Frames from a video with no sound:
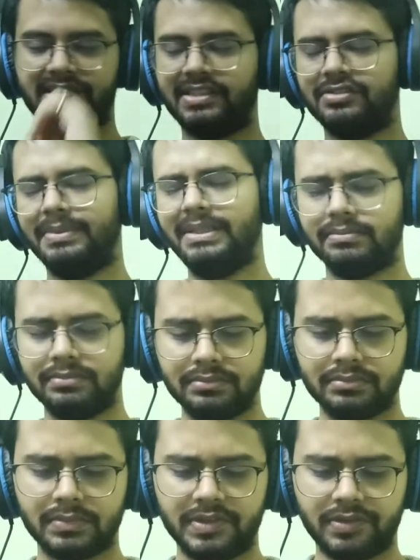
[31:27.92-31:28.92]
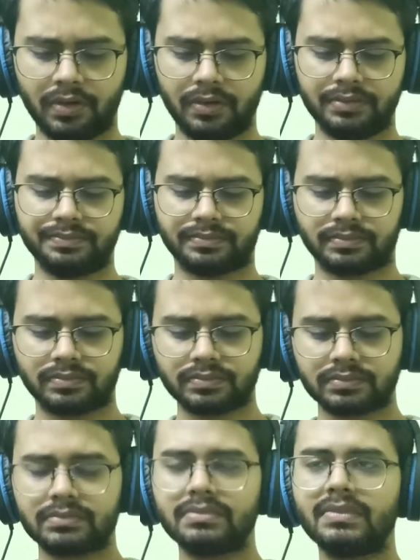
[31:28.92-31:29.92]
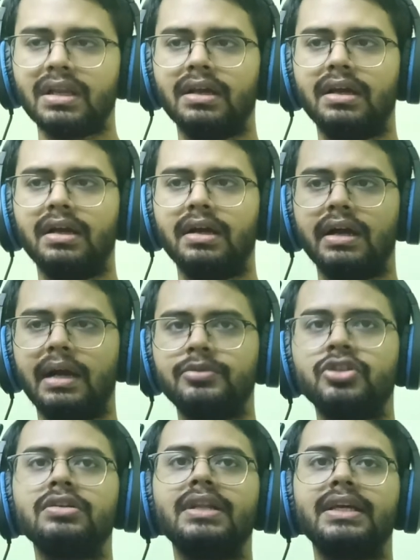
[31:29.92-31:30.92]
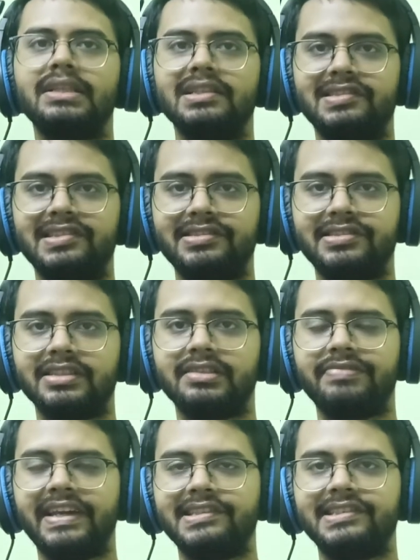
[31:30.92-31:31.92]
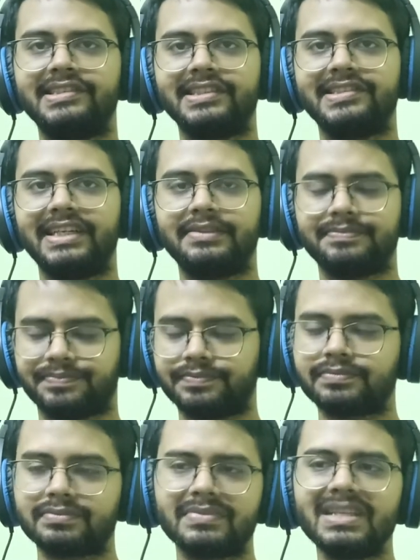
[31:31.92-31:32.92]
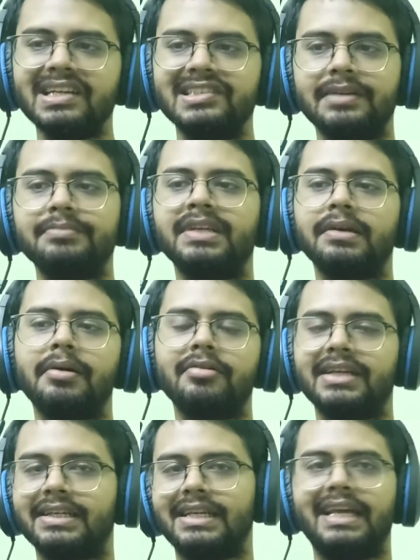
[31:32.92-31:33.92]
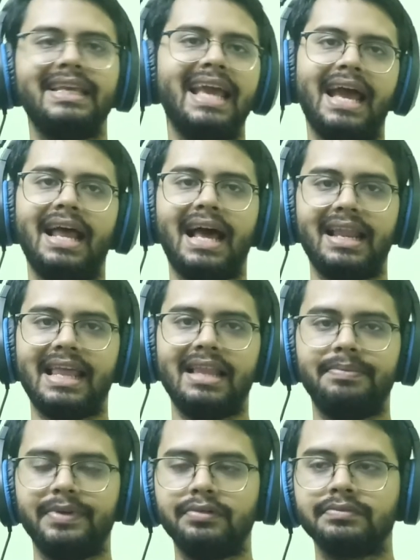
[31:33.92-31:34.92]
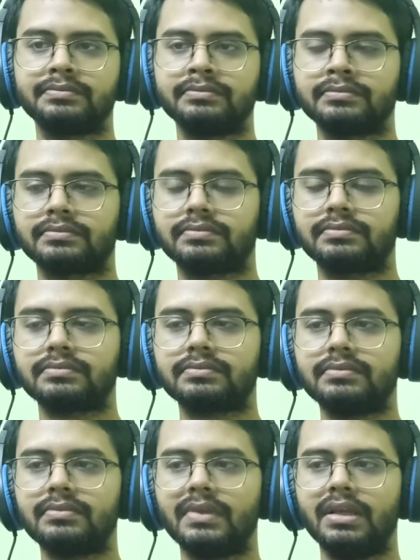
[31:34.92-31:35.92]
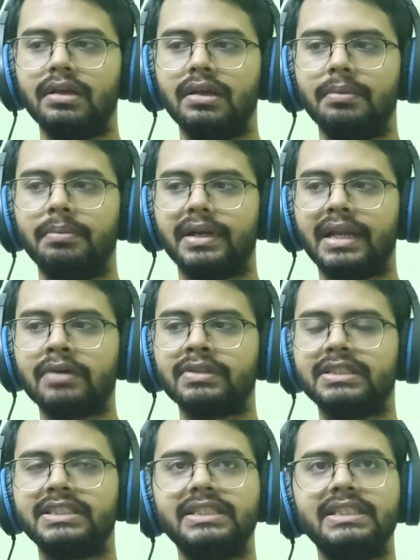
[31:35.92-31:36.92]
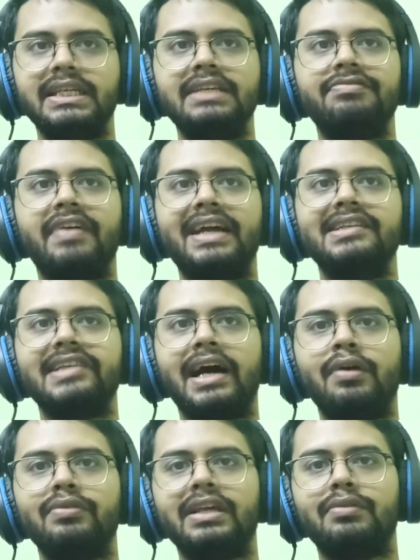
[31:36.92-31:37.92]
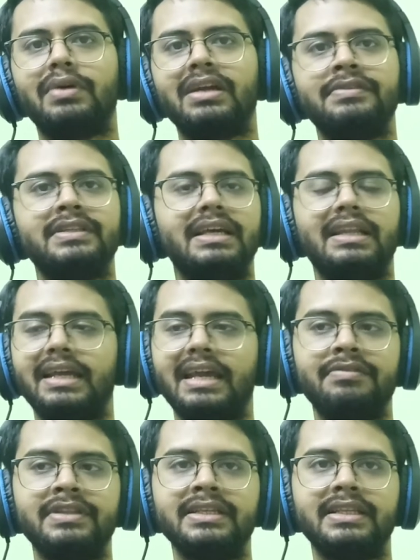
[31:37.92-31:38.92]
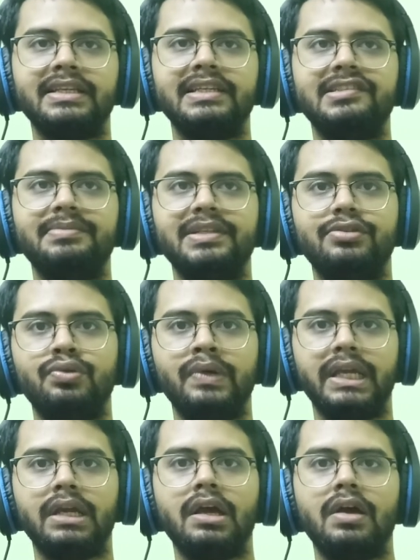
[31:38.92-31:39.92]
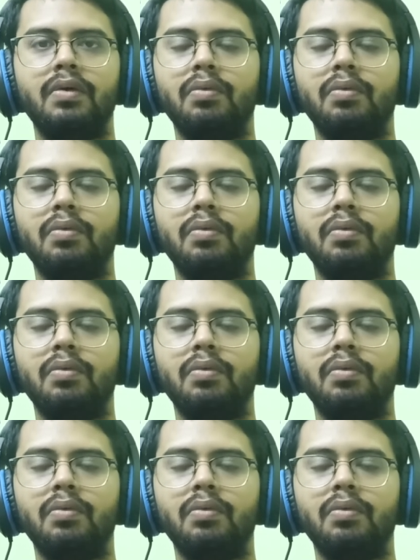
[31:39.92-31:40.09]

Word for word: Excuse me. So I'm sure like this sister, the fake sister, said something about it, like, yeah, I'll help you. But now that he finds out that whatever, like everything that he's been doing